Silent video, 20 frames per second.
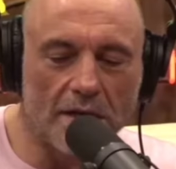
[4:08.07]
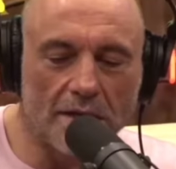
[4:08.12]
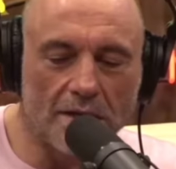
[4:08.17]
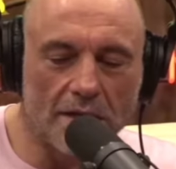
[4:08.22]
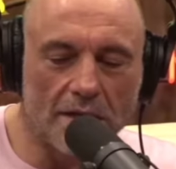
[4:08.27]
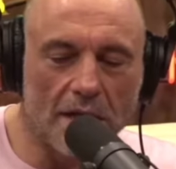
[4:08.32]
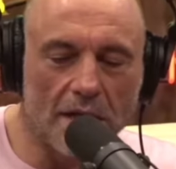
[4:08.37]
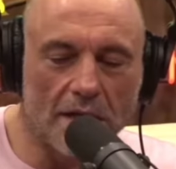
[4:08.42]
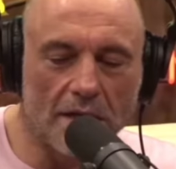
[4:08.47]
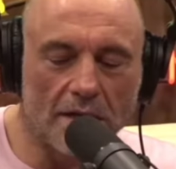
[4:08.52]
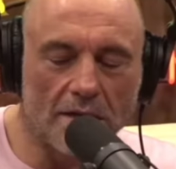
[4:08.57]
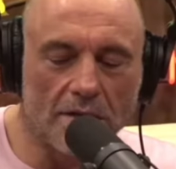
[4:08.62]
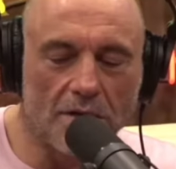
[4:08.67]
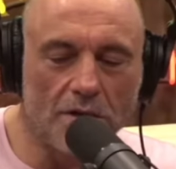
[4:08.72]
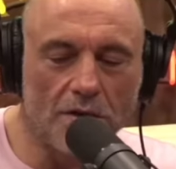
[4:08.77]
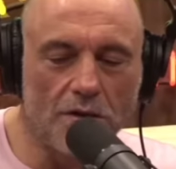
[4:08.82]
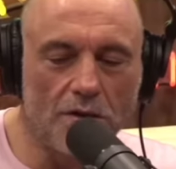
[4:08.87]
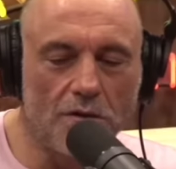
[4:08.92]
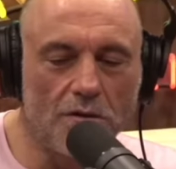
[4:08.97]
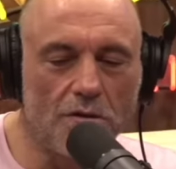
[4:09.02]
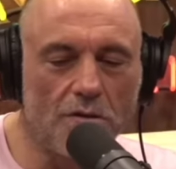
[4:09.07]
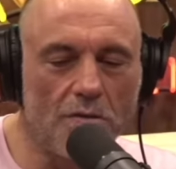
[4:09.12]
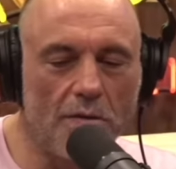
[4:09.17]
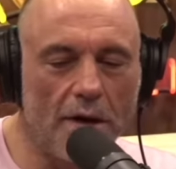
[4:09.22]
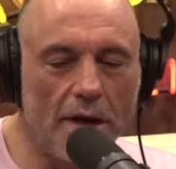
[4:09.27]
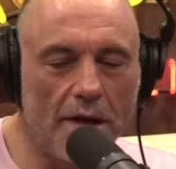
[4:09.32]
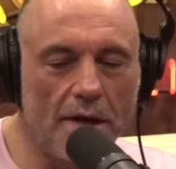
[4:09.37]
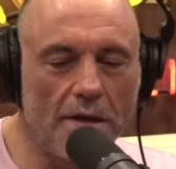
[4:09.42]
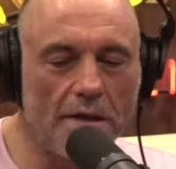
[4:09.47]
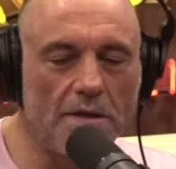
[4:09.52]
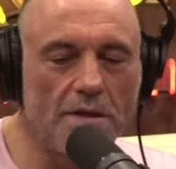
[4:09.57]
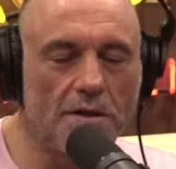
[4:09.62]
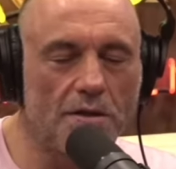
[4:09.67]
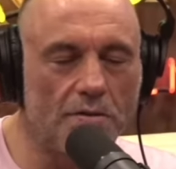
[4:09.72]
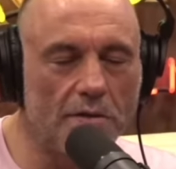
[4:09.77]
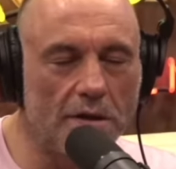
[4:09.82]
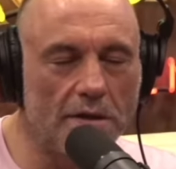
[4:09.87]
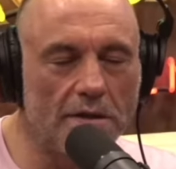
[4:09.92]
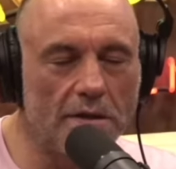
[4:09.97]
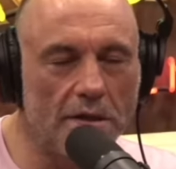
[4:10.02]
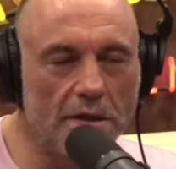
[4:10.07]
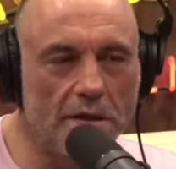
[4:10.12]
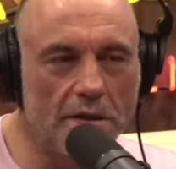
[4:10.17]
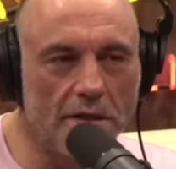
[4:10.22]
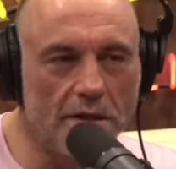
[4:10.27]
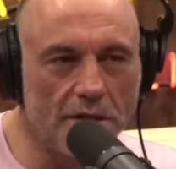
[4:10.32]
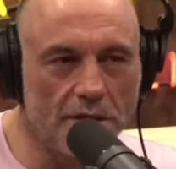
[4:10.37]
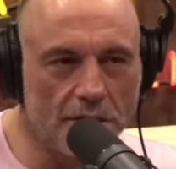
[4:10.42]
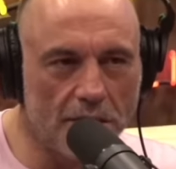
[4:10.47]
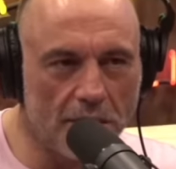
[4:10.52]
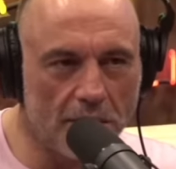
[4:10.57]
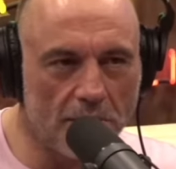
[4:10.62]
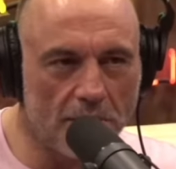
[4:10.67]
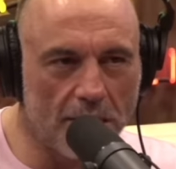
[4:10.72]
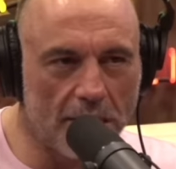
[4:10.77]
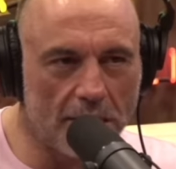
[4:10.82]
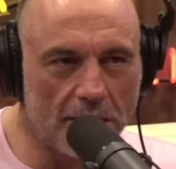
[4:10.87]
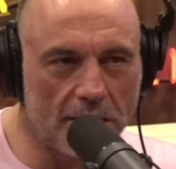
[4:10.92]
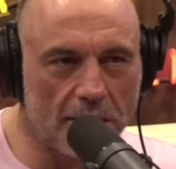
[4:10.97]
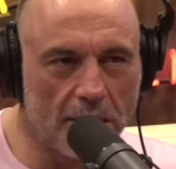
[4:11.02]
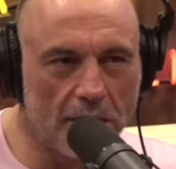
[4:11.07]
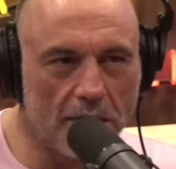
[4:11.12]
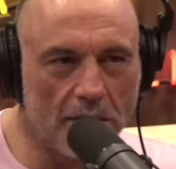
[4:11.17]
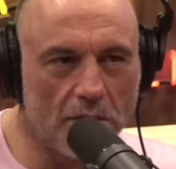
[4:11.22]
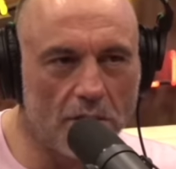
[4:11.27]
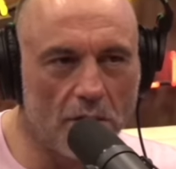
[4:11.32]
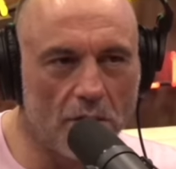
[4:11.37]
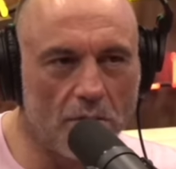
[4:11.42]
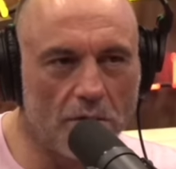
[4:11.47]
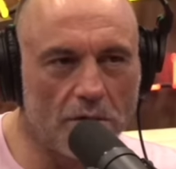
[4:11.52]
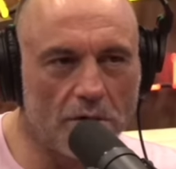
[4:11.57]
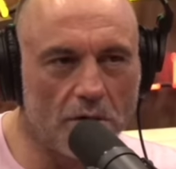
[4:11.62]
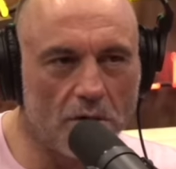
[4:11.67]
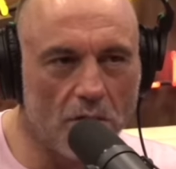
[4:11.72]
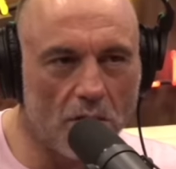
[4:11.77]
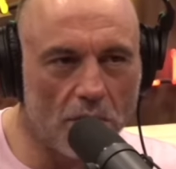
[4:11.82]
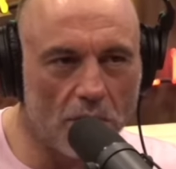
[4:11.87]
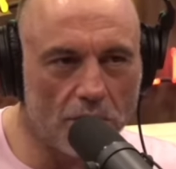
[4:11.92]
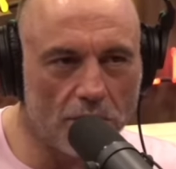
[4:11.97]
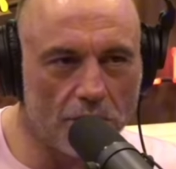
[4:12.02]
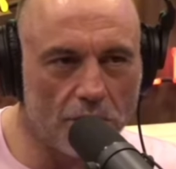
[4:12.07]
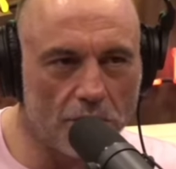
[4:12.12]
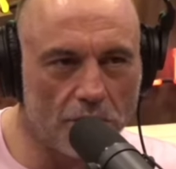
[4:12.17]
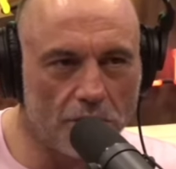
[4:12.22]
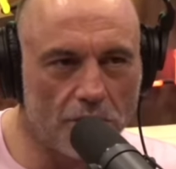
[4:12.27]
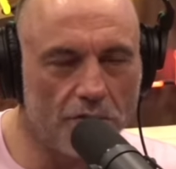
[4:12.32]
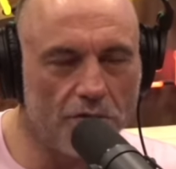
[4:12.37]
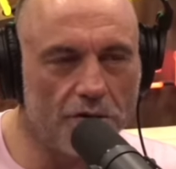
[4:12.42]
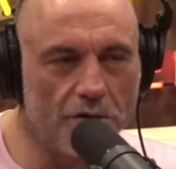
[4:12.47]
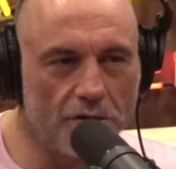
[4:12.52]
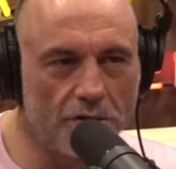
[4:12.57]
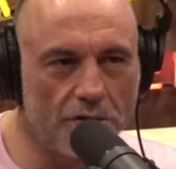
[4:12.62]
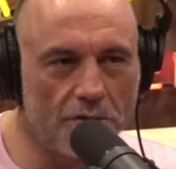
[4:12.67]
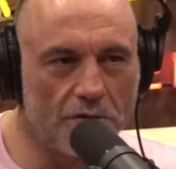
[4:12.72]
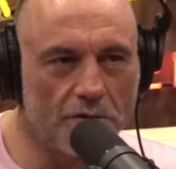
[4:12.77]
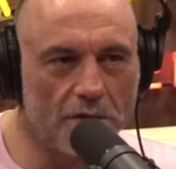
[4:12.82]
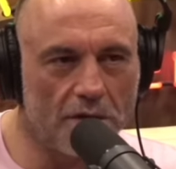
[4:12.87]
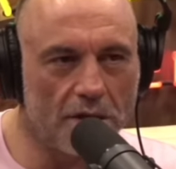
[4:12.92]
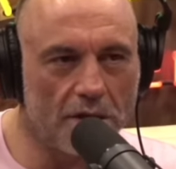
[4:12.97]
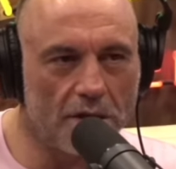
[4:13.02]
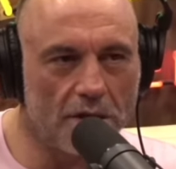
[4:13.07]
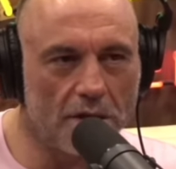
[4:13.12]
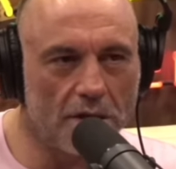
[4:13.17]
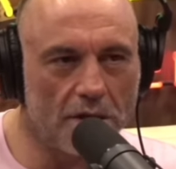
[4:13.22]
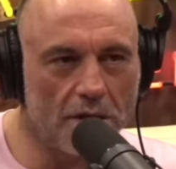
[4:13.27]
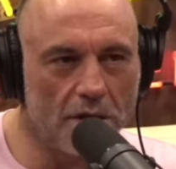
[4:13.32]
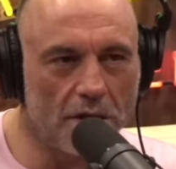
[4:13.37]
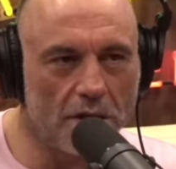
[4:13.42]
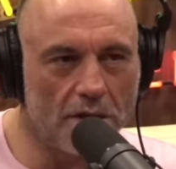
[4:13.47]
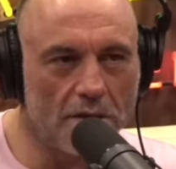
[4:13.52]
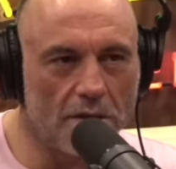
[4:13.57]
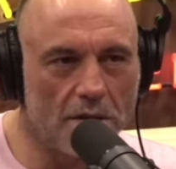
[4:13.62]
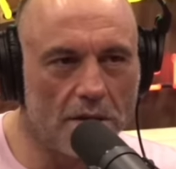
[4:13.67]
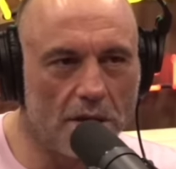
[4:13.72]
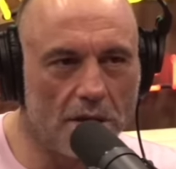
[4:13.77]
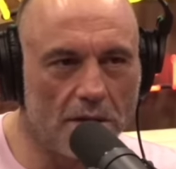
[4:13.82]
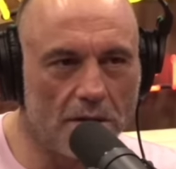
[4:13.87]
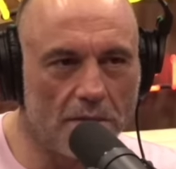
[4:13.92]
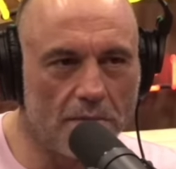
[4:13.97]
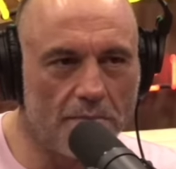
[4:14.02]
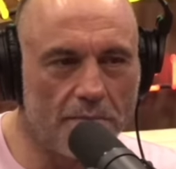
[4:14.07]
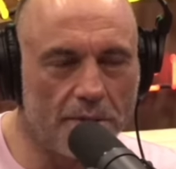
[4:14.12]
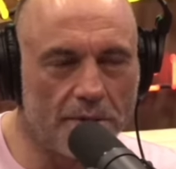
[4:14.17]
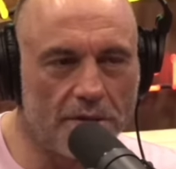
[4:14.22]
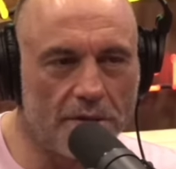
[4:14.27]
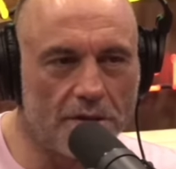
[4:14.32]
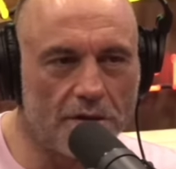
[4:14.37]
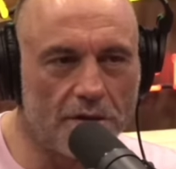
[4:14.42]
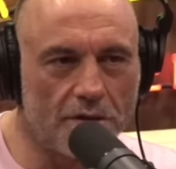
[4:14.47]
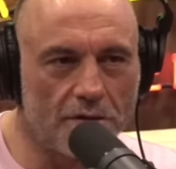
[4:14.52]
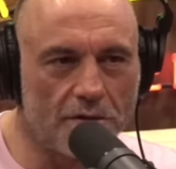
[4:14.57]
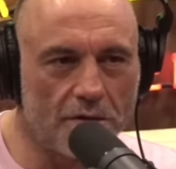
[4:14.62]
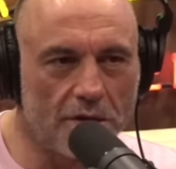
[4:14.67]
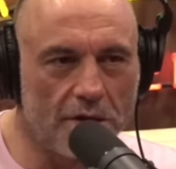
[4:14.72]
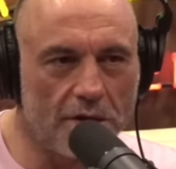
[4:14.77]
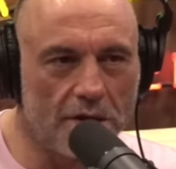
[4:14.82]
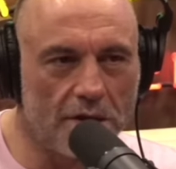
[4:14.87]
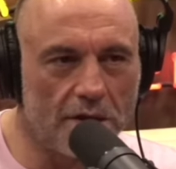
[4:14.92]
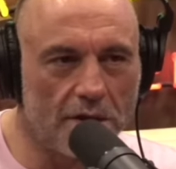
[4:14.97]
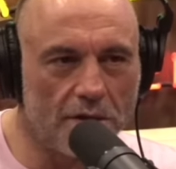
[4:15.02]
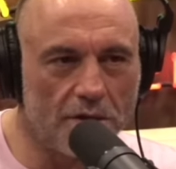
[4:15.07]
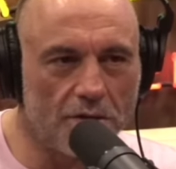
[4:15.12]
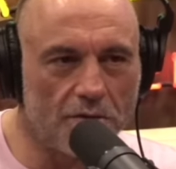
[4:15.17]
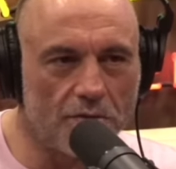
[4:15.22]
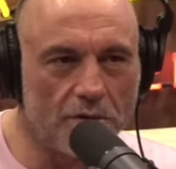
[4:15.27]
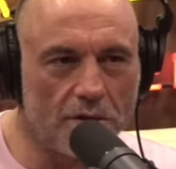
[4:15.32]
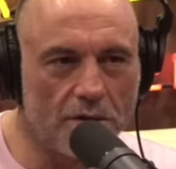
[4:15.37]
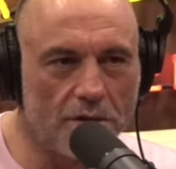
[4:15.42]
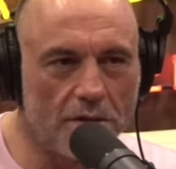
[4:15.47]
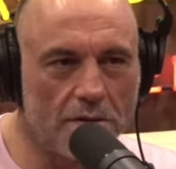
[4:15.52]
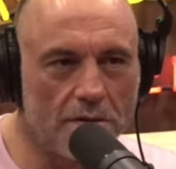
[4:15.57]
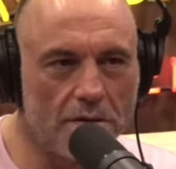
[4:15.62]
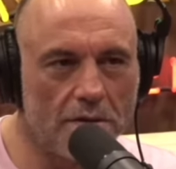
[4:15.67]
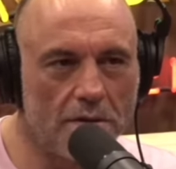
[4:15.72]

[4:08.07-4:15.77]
like? Did you do any strength and conditioning back then, or was it all just jiu-jitsu training and position training and drills?